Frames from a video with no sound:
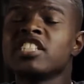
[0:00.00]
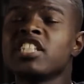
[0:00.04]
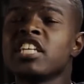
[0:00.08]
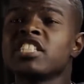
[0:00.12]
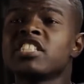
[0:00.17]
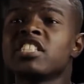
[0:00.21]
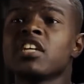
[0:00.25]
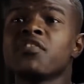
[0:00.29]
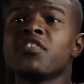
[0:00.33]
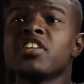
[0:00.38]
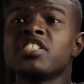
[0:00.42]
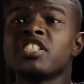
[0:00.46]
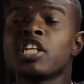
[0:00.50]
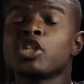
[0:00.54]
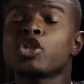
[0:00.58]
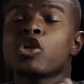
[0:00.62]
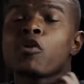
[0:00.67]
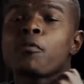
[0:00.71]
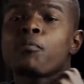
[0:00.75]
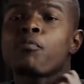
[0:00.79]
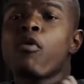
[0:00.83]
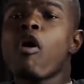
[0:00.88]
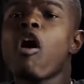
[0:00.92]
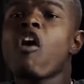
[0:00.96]
It's as if he
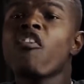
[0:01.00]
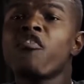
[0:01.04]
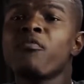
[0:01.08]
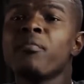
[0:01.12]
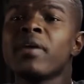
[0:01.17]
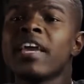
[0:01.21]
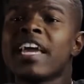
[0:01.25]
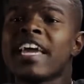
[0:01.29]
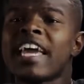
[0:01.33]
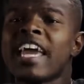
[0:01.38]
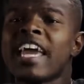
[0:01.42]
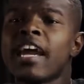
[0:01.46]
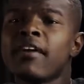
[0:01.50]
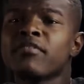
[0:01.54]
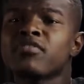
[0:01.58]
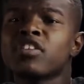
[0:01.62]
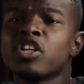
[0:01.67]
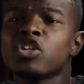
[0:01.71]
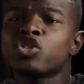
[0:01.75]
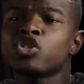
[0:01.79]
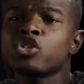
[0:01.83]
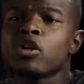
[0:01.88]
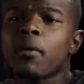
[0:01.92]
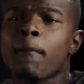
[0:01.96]
said, depart from me, and
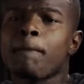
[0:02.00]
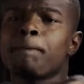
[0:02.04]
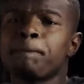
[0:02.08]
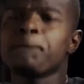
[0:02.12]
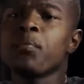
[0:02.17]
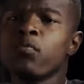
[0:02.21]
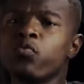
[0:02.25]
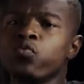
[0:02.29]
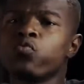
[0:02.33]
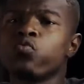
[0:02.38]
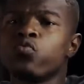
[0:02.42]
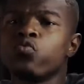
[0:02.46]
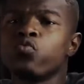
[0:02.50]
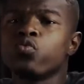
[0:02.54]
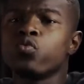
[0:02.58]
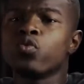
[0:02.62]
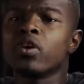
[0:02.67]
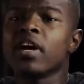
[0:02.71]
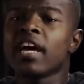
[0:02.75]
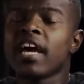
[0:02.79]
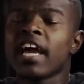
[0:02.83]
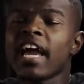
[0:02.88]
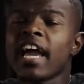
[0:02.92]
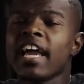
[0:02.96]
everything shook.
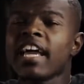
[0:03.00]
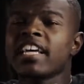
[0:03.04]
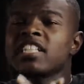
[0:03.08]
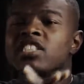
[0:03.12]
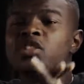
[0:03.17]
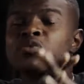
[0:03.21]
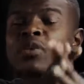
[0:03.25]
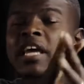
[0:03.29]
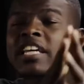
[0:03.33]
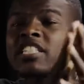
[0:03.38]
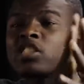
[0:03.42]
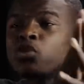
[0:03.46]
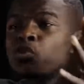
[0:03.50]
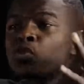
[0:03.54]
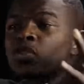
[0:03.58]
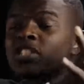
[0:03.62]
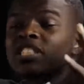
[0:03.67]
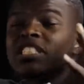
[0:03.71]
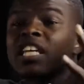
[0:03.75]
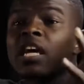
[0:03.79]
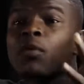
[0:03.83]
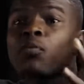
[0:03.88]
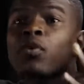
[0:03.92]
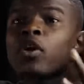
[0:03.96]
And she like she
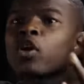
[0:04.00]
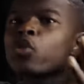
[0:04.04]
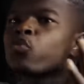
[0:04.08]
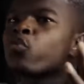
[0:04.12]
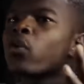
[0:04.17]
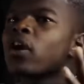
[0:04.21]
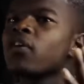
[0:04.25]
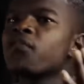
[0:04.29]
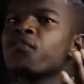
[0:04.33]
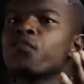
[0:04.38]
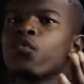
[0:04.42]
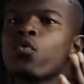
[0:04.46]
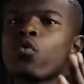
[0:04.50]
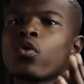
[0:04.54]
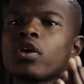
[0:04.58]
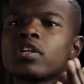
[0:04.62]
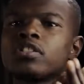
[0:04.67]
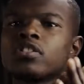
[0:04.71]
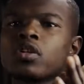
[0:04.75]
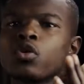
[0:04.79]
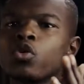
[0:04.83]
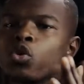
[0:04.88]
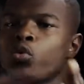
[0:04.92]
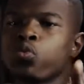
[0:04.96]
was hit with great
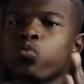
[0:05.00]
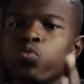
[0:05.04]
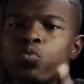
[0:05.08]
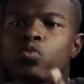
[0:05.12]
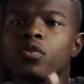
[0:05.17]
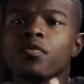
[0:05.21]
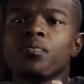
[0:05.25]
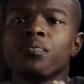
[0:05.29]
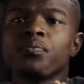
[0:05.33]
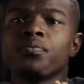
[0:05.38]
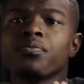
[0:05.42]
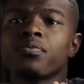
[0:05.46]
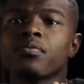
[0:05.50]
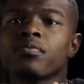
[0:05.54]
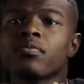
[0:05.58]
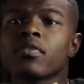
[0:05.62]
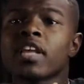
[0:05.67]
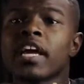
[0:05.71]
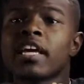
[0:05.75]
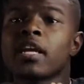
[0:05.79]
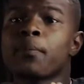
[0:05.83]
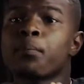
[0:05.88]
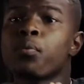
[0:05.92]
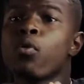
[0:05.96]
force.
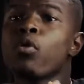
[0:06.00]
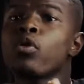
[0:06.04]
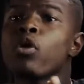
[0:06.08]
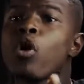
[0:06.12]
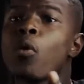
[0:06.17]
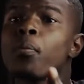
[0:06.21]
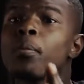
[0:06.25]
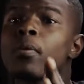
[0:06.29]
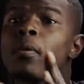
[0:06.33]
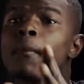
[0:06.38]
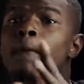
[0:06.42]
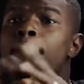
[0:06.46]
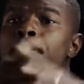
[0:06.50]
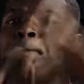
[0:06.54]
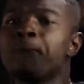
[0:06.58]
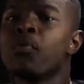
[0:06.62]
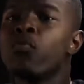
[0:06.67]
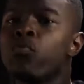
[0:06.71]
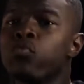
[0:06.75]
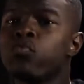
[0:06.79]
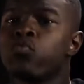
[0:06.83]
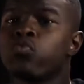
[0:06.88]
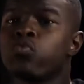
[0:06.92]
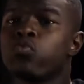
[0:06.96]
And the port opened
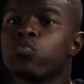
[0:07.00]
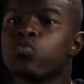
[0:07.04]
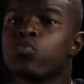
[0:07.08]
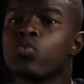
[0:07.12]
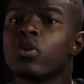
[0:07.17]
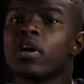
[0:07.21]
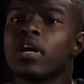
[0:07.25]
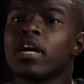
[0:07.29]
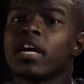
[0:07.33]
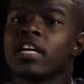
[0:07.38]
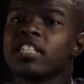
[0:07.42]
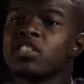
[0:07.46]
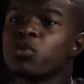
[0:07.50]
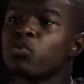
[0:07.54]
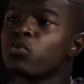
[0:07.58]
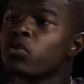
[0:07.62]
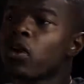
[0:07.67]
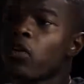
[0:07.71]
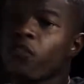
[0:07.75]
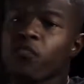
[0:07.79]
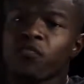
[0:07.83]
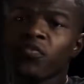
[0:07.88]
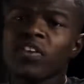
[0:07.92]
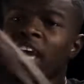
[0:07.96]
up. She
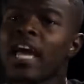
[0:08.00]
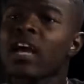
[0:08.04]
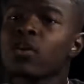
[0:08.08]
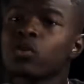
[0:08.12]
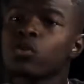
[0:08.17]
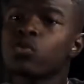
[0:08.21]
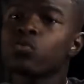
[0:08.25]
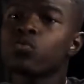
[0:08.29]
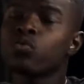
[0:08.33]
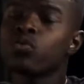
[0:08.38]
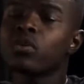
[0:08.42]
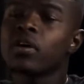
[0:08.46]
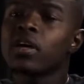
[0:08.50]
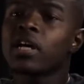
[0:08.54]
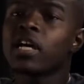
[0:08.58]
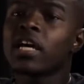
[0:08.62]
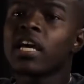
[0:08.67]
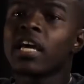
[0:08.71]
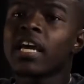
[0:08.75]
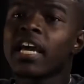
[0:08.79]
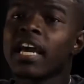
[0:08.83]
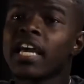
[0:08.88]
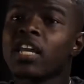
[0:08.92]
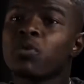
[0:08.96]
was gonna
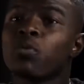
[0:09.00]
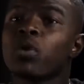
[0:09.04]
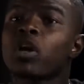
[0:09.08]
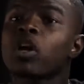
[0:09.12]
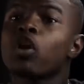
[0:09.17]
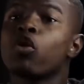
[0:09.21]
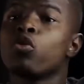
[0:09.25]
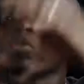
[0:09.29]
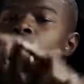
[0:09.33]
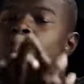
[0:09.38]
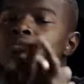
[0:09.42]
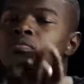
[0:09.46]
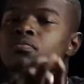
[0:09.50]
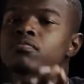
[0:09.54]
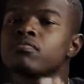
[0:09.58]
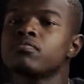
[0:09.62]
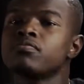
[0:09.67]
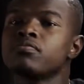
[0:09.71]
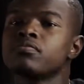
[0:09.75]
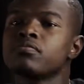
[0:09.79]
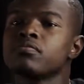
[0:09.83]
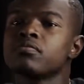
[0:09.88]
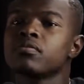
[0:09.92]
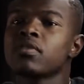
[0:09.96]
And it was close.
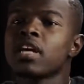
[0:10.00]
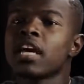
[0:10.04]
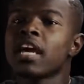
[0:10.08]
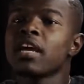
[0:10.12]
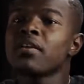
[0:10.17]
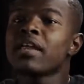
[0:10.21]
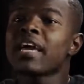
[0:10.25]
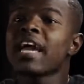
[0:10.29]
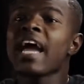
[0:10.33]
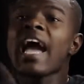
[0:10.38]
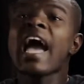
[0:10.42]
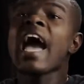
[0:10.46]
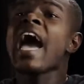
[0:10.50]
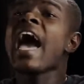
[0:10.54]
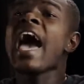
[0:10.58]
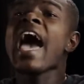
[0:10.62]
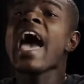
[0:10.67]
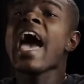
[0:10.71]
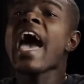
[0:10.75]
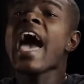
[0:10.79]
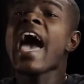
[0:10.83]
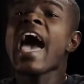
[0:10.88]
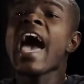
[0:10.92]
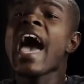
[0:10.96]
And like,
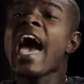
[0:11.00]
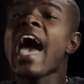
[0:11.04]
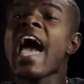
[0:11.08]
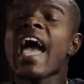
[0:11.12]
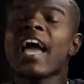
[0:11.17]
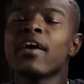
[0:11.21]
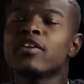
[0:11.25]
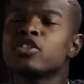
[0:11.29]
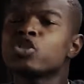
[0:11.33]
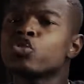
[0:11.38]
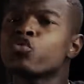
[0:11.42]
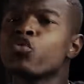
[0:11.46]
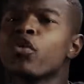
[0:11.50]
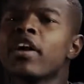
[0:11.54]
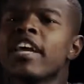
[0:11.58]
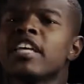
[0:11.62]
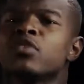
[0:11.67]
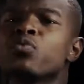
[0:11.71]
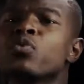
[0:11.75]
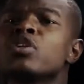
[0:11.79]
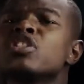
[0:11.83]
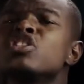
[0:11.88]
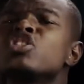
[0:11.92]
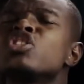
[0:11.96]
entire
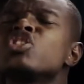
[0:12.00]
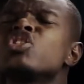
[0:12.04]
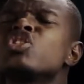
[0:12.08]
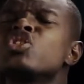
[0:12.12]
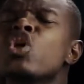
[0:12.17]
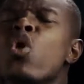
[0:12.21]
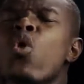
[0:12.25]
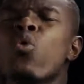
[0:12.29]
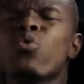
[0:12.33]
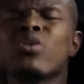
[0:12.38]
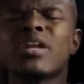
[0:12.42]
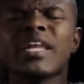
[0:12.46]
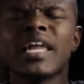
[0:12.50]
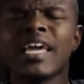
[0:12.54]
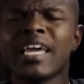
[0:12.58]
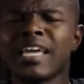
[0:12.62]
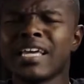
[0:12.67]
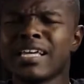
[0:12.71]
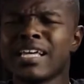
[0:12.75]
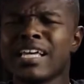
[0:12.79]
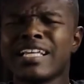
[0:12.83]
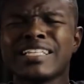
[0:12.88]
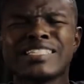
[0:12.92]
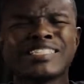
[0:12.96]
screen was so late.